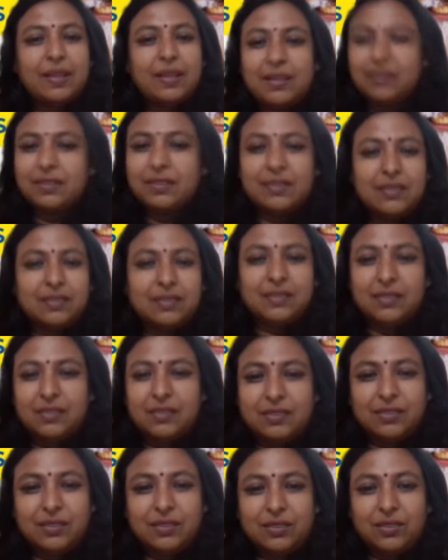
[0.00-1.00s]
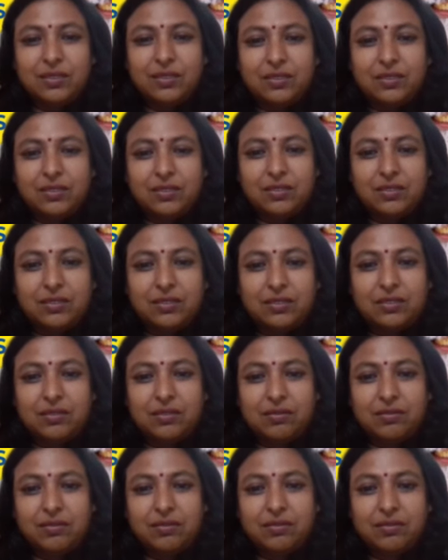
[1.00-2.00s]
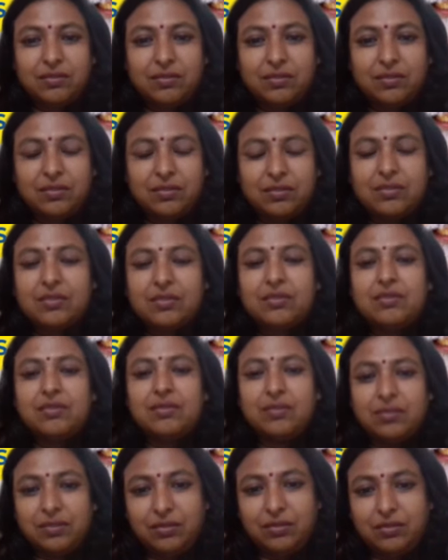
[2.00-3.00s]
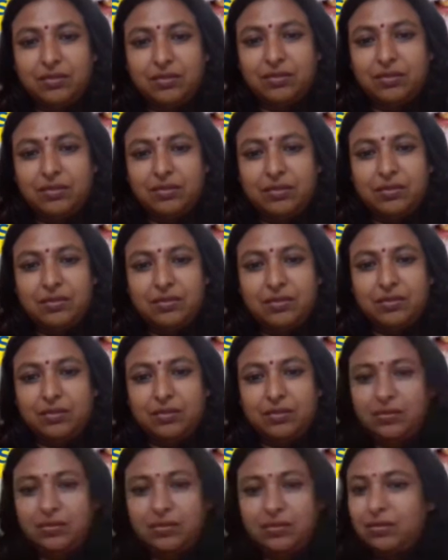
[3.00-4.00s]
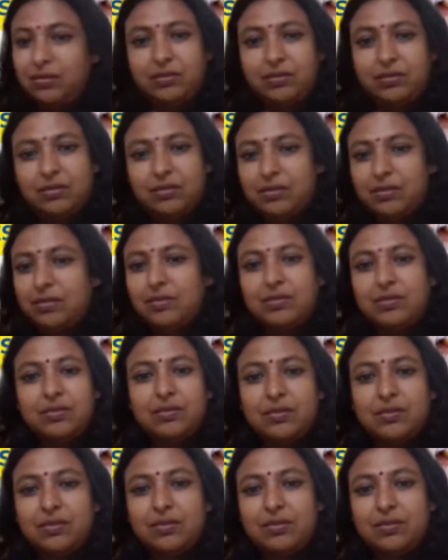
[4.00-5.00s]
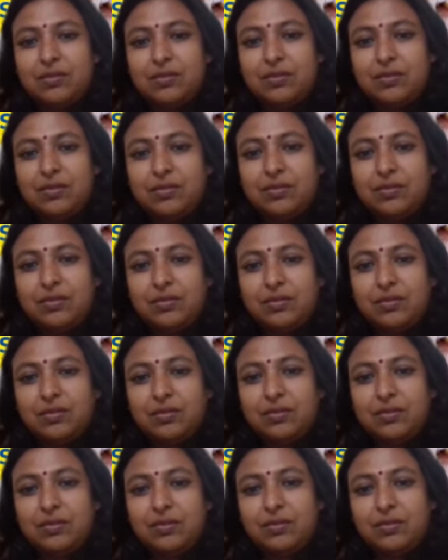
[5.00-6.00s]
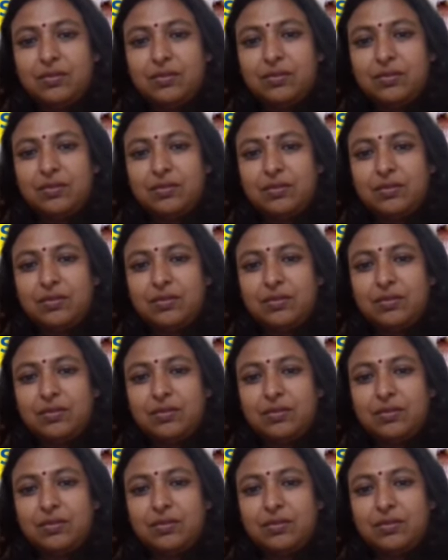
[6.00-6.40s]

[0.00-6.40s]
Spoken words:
[no speech]